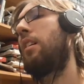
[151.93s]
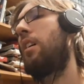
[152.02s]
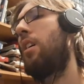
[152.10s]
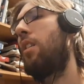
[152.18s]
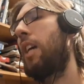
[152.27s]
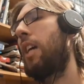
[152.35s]

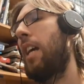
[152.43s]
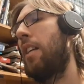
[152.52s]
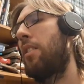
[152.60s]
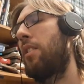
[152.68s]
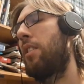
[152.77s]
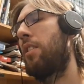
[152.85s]
Okay,
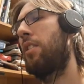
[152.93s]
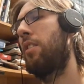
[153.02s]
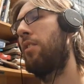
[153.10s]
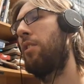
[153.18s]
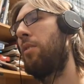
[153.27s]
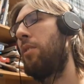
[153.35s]
so they're still
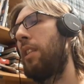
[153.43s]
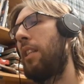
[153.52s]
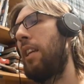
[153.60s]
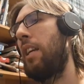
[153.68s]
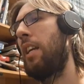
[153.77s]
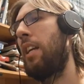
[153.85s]
doing
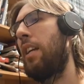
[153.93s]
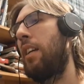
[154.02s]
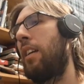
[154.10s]
the...